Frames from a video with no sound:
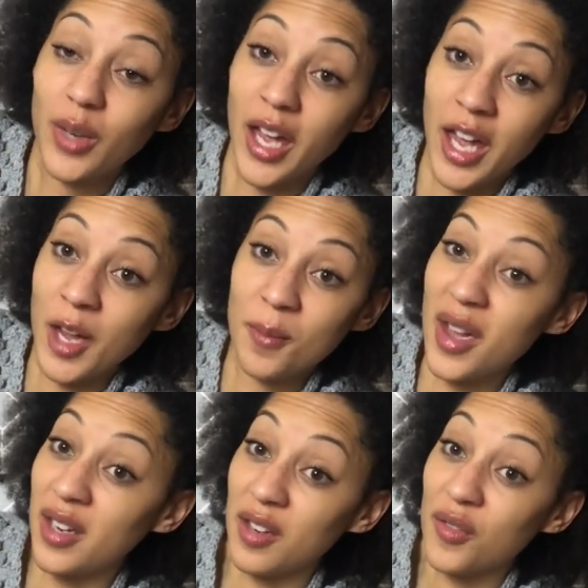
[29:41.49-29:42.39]

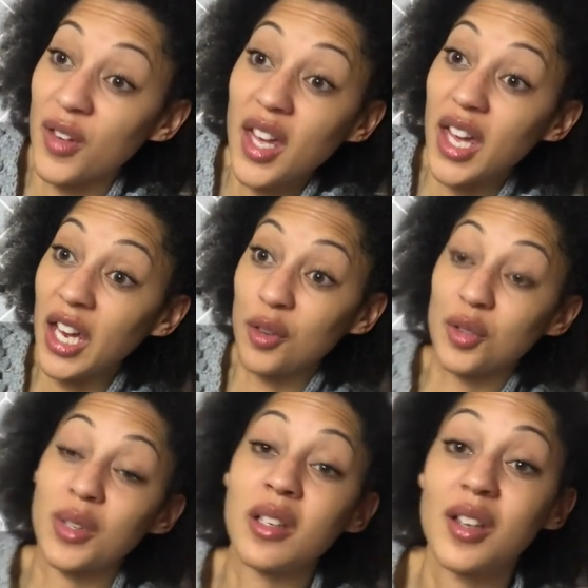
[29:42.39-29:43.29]
and if it looks
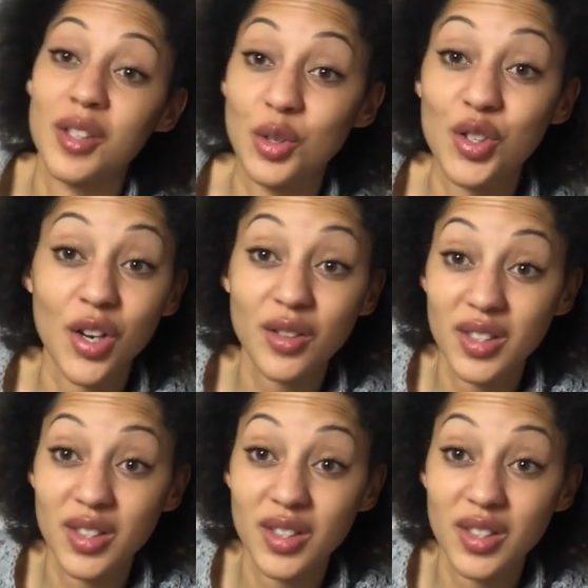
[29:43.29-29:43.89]
really nice in your socks,